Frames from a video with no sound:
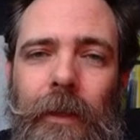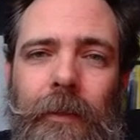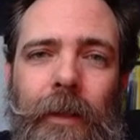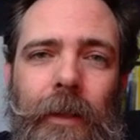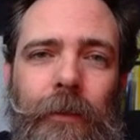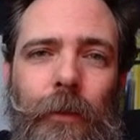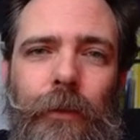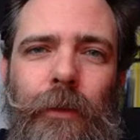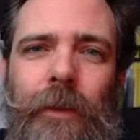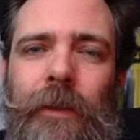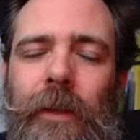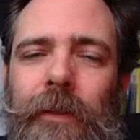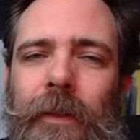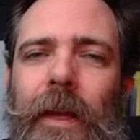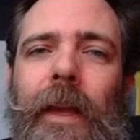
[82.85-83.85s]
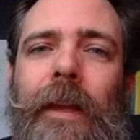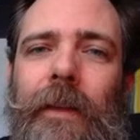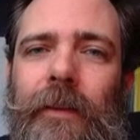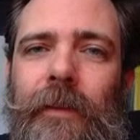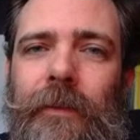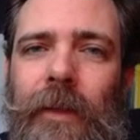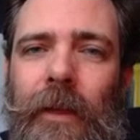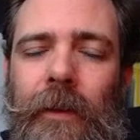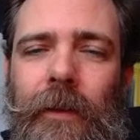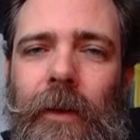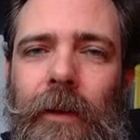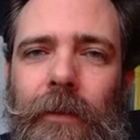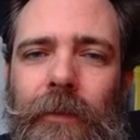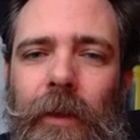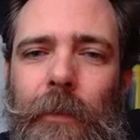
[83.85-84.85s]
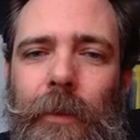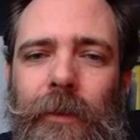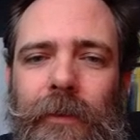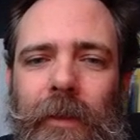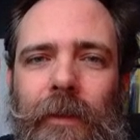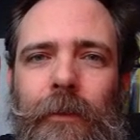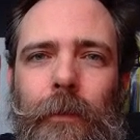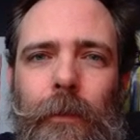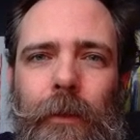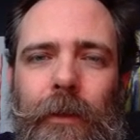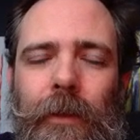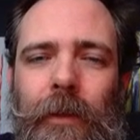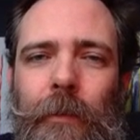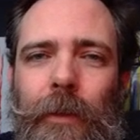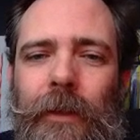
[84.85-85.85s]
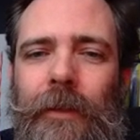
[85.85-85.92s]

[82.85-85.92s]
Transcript: that usually does high-end exotic cars, Vipers, and that sort of thing.